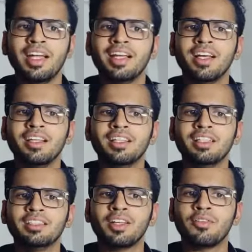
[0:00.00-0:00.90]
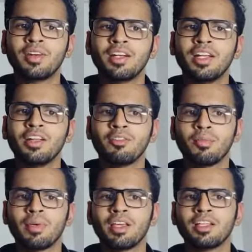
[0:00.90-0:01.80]
India is definitely
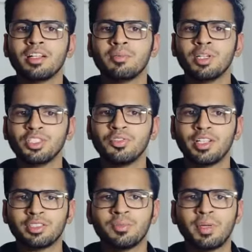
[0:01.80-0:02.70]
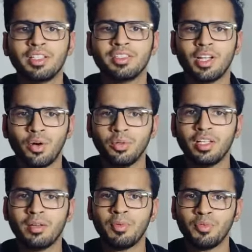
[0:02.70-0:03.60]
developing in a much faster pace now
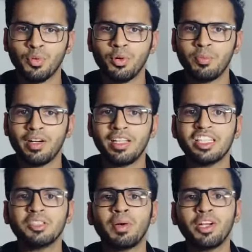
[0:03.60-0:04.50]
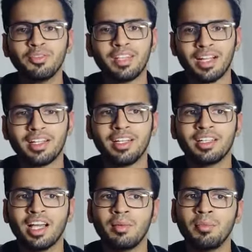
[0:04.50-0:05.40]
than before, but in spite of that, it
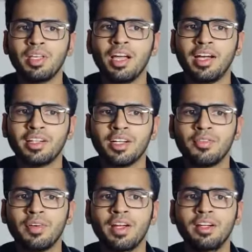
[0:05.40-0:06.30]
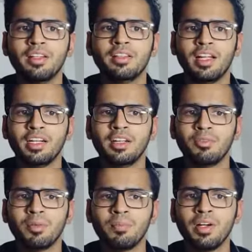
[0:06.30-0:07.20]
can be identified that
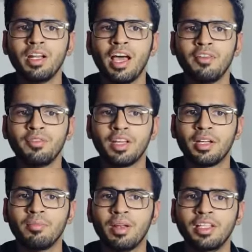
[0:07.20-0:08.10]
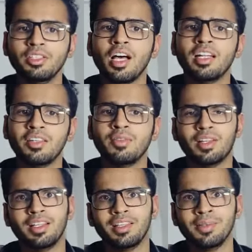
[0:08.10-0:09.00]
development have taken place
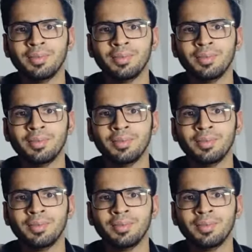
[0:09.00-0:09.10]
unevenly.